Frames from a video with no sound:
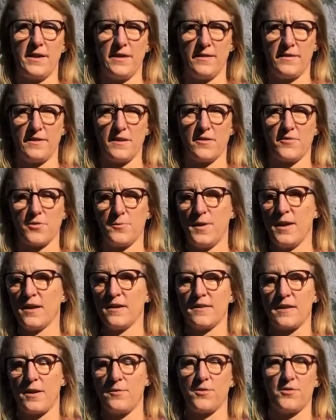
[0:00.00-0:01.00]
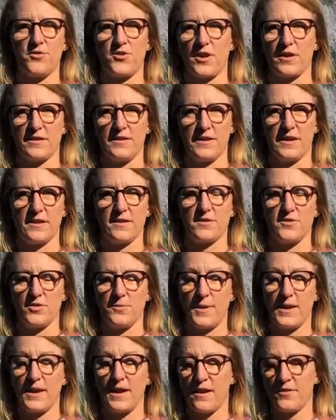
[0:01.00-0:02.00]
easier for me because I was juggling too
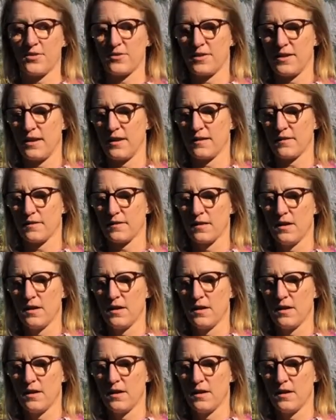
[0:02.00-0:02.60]
many other things.